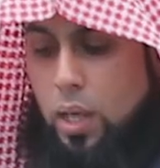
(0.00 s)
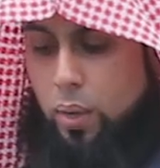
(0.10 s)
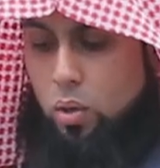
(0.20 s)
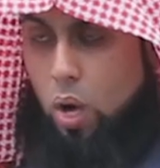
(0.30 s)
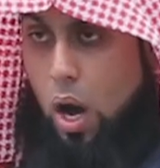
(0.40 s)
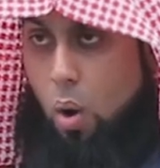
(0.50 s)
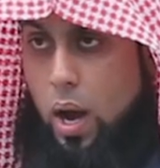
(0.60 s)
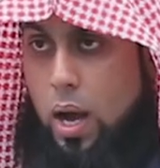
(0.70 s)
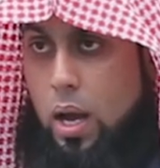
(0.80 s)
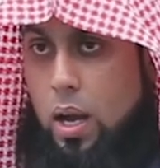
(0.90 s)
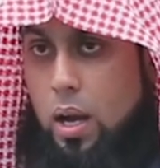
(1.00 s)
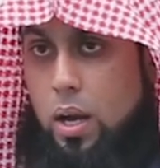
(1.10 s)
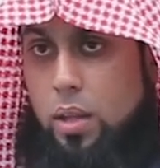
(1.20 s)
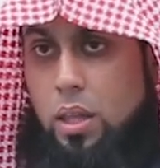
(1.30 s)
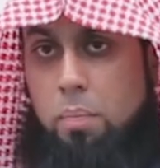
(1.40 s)
we give in to hawa,
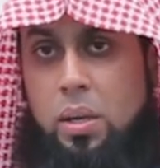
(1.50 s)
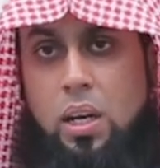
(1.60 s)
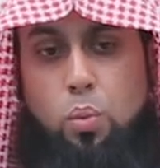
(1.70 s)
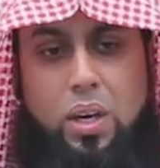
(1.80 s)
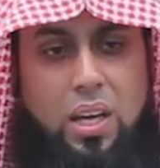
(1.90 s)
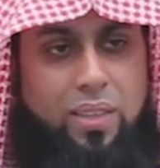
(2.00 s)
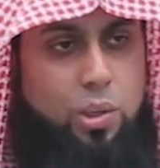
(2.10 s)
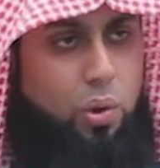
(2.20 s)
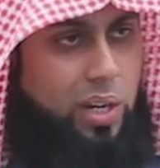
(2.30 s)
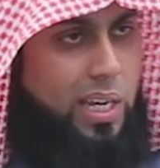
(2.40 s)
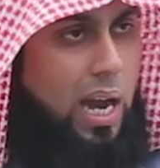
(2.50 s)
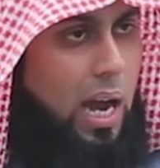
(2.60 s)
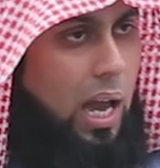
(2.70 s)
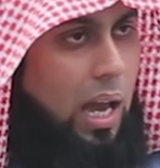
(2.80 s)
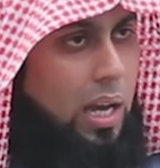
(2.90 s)
the minute we give in to
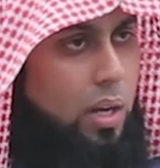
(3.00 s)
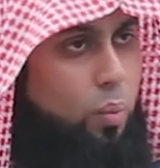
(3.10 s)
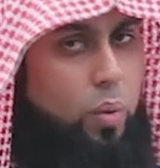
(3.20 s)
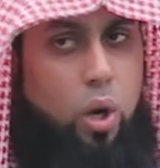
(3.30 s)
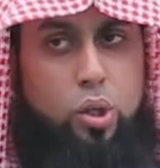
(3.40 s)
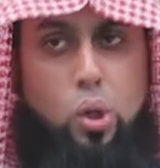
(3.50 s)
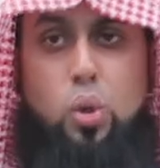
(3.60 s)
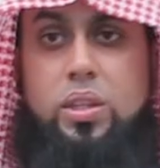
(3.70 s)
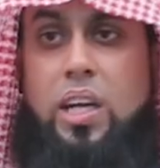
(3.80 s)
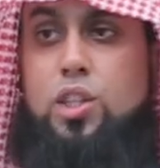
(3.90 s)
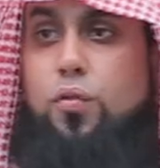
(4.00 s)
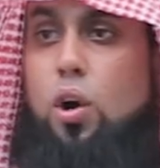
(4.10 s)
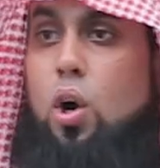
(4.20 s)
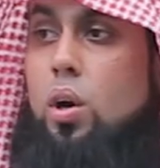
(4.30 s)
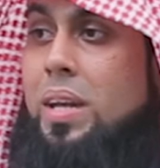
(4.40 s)
riyah, we want to do things
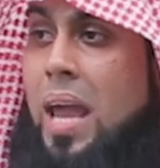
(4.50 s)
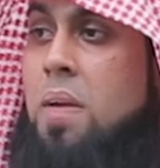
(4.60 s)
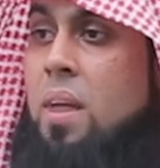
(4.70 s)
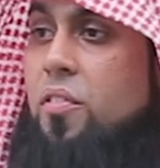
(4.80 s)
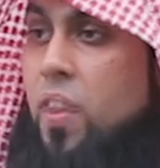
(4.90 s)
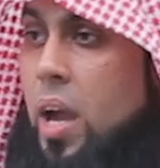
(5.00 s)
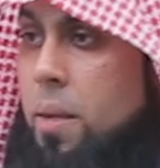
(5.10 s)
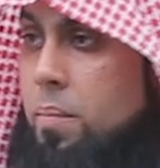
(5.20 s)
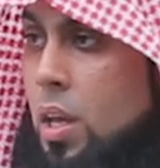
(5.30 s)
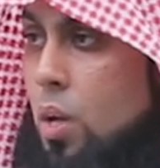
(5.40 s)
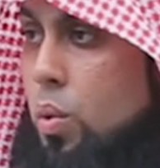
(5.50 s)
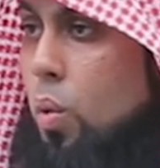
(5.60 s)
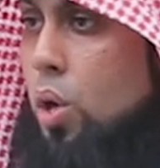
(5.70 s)
for name and fame, we